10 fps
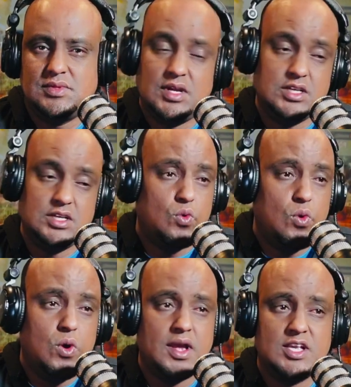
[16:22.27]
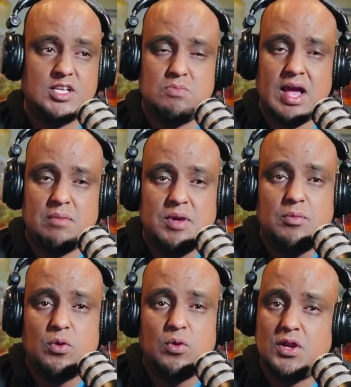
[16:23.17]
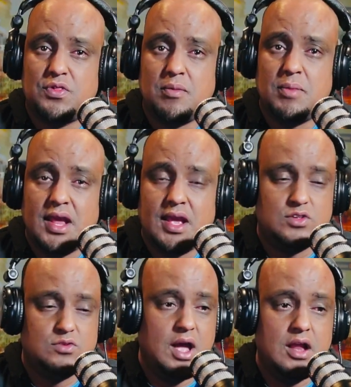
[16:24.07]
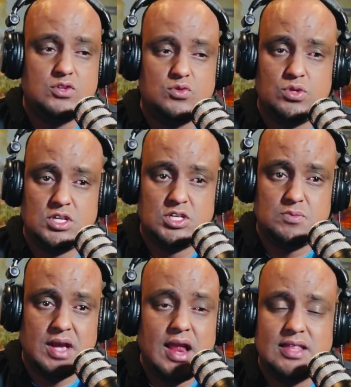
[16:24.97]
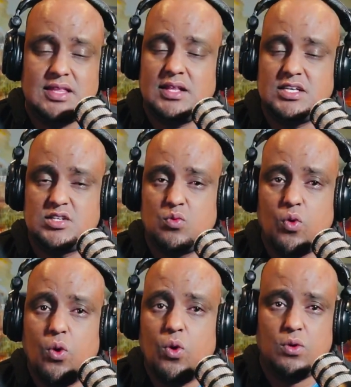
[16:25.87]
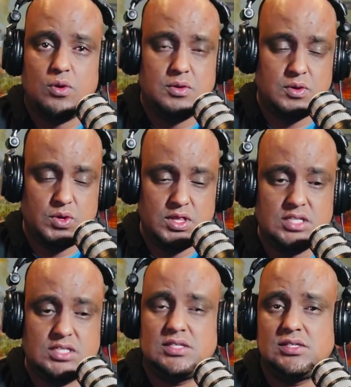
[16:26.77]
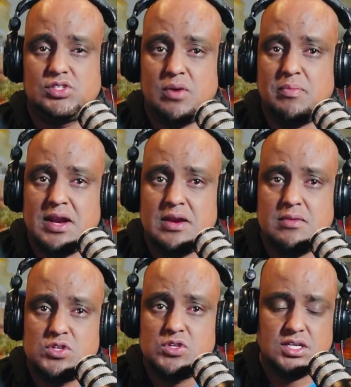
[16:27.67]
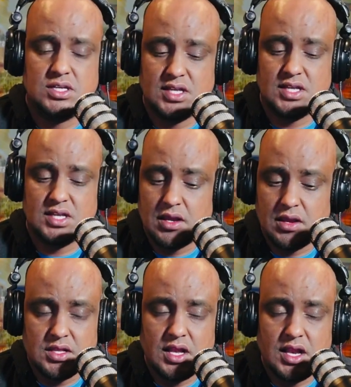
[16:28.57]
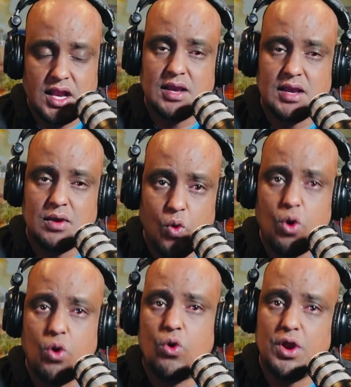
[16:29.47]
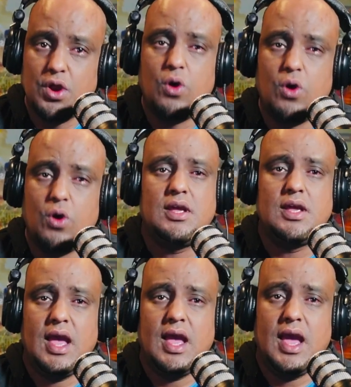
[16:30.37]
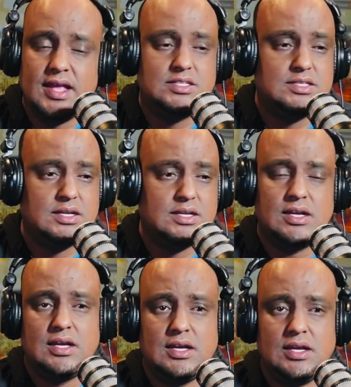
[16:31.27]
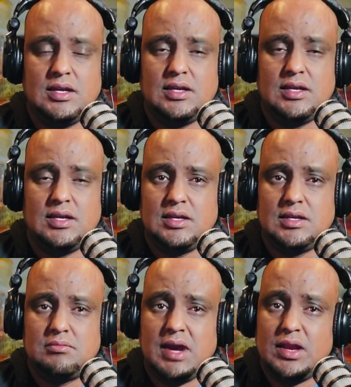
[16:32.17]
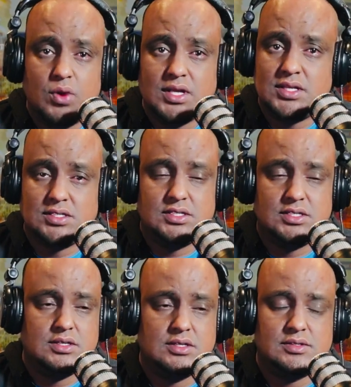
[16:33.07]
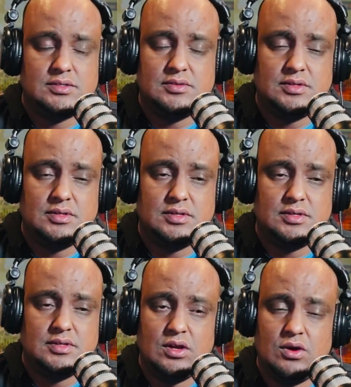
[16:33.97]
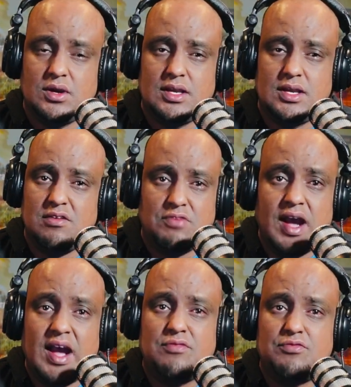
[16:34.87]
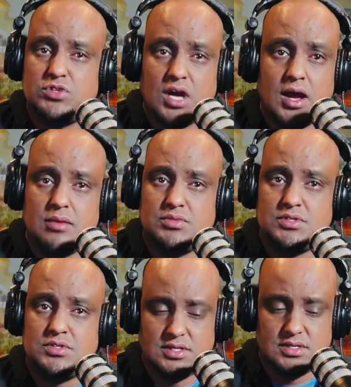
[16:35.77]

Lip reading: There is a war against black people in North America, to be honest with you. Currently, there's a war with this Trump administration. There is a war going on against minorities, getting fired from jobs and